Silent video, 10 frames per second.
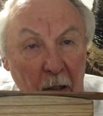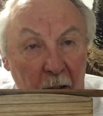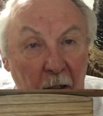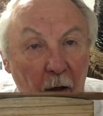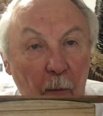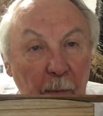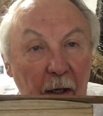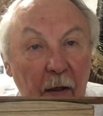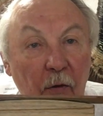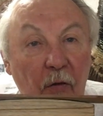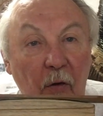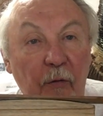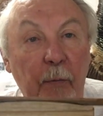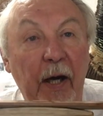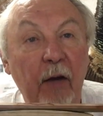care and maintenance of
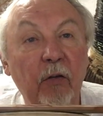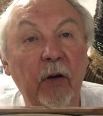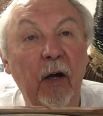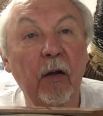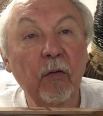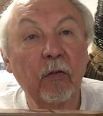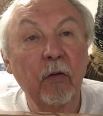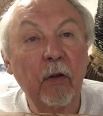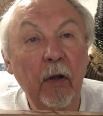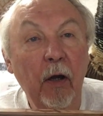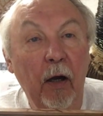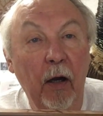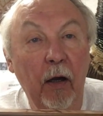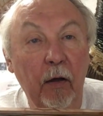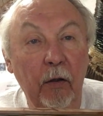box calls.
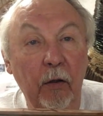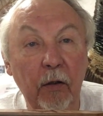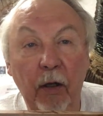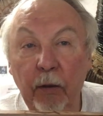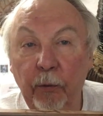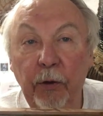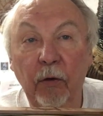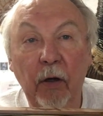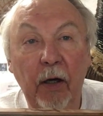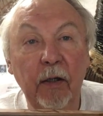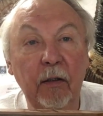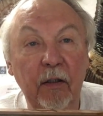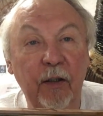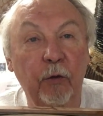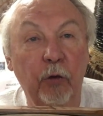Good luck with your hunt.
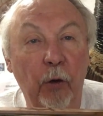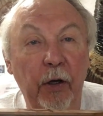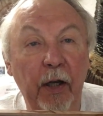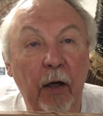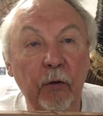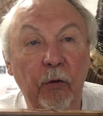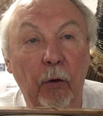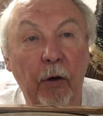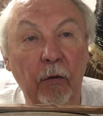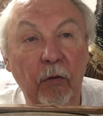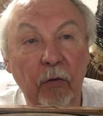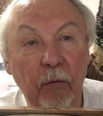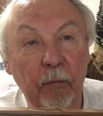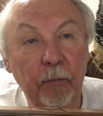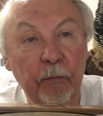Enjoy the outdoors.
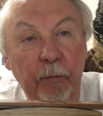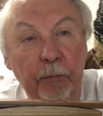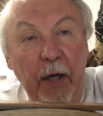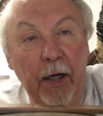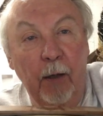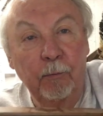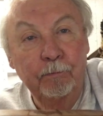Bye now.